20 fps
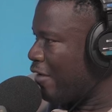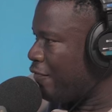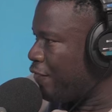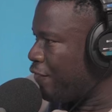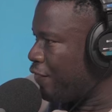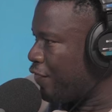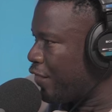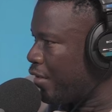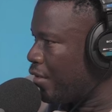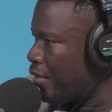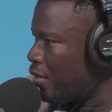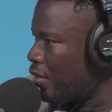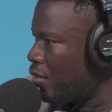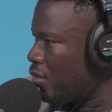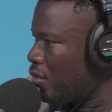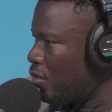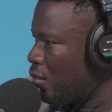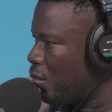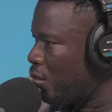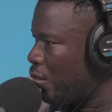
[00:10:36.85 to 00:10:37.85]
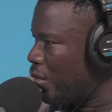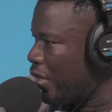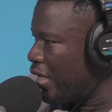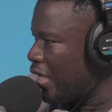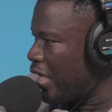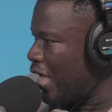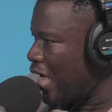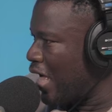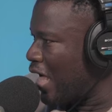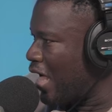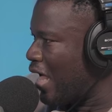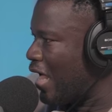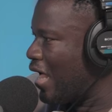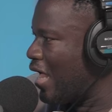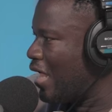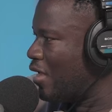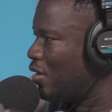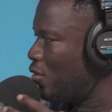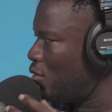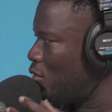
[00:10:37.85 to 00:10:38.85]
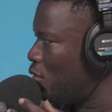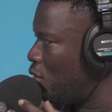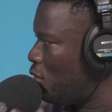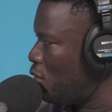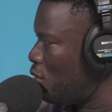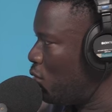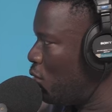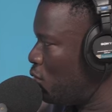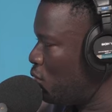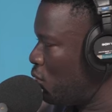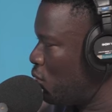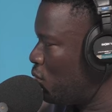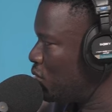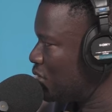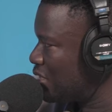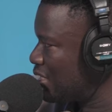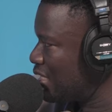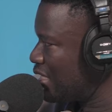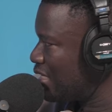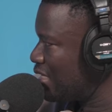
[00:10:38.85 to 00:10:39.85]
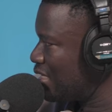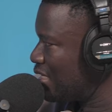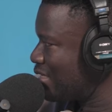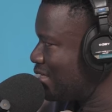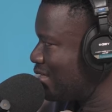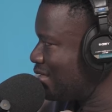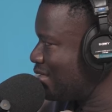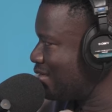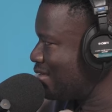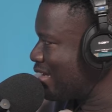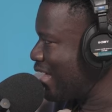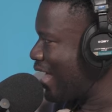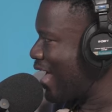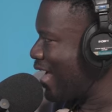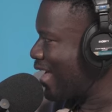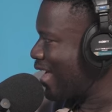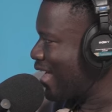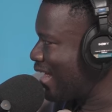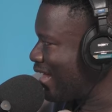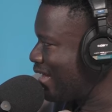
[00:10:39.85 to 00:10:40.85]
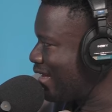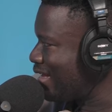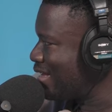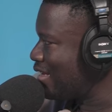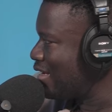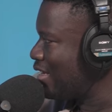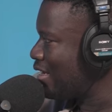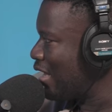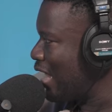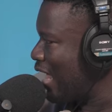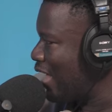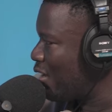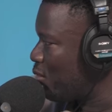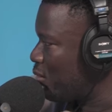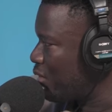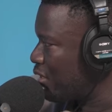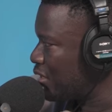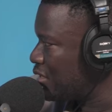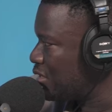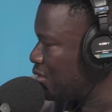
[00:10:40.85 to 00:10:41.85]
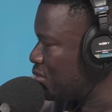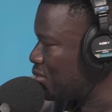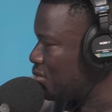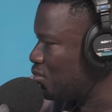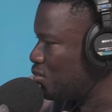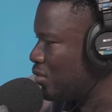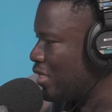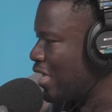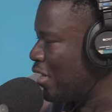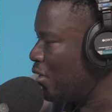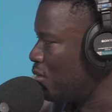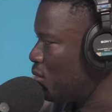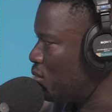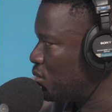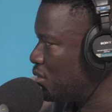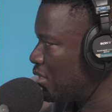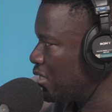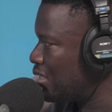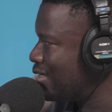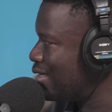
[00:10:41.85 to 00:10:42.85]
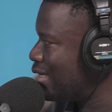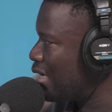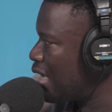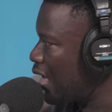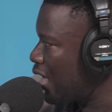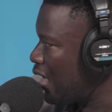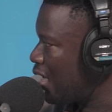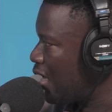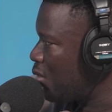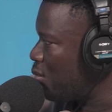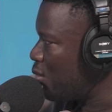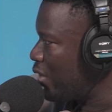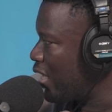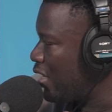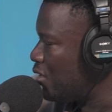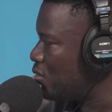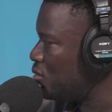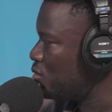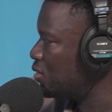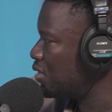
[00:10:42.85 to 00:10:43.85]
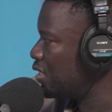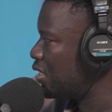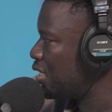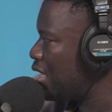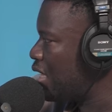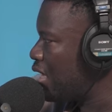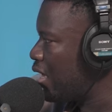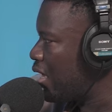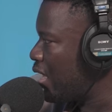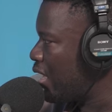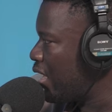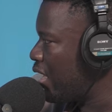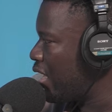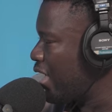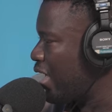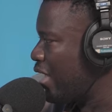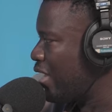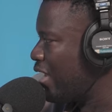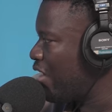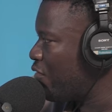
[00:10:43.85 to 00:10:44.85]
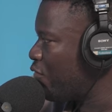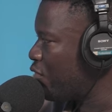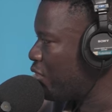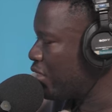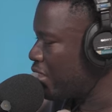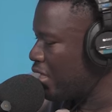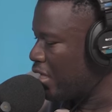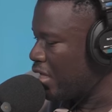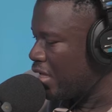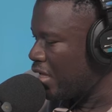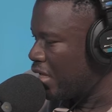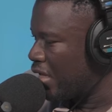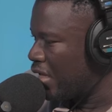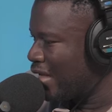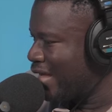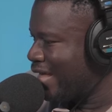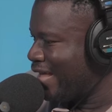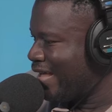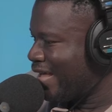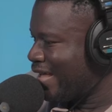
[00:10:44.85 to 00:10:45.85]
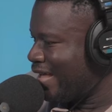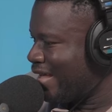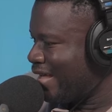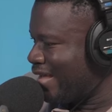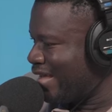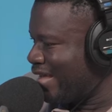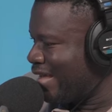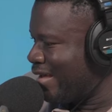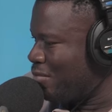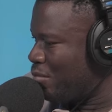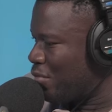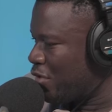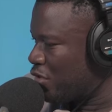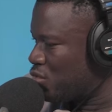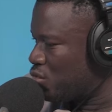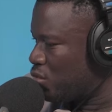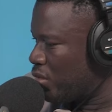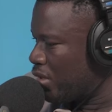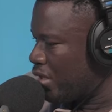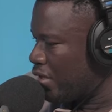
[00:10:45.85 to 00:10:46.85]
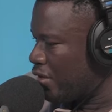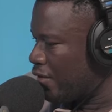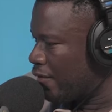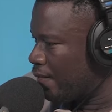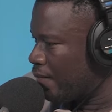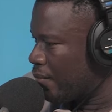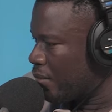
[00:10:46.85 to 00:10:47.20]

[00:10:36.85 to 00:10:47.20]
I feel we are losing the Akan language. We are losing Gan, we are losing and everything in between.